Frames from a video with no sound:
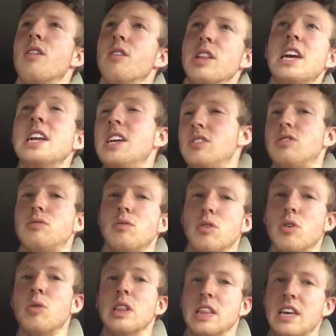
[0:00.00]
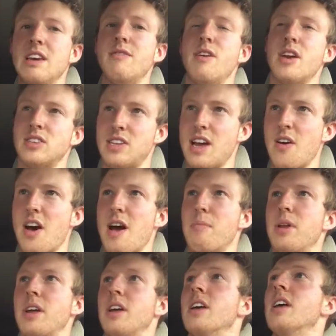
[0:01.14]
Leading is through. Leaving is now
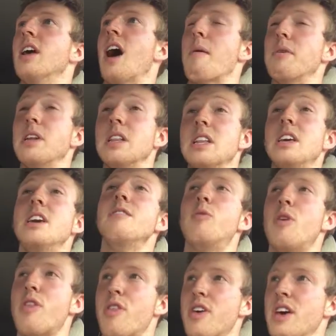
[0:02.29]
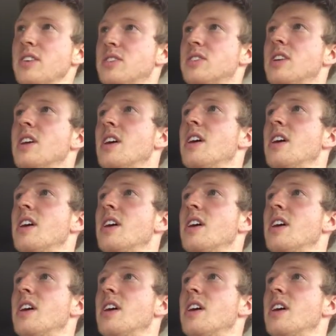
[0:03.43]
happening. I'm gonna leave with this.